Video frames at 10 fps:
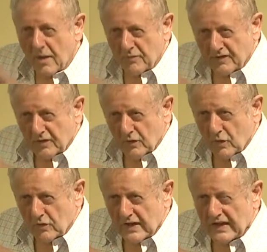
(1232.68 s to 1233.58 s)

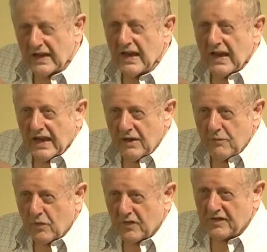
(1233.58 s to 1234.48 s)
Absolutely. He
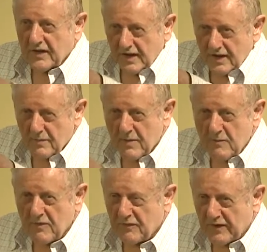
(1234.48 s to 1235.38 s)
was,
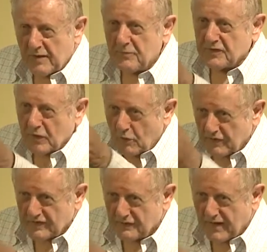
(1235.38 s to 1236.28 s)
remember Philip, show
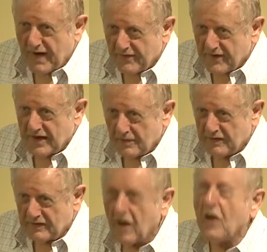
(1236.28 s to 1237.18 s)
us the Father. It'll
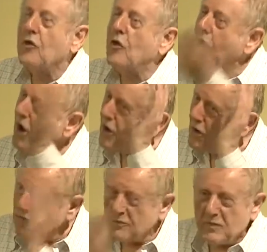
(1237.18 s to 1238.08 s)
be said,
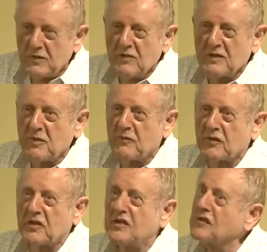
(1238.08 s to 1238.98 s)
no, you've been with me for
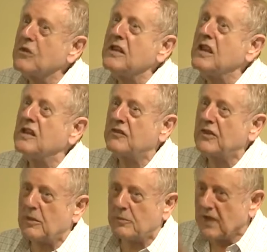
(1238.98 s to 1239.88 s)
these three years,
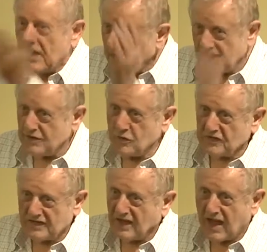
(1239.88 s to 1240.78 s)
Philip, and you
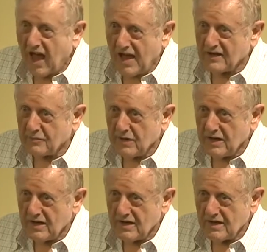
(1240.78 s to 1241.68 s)
still ask me?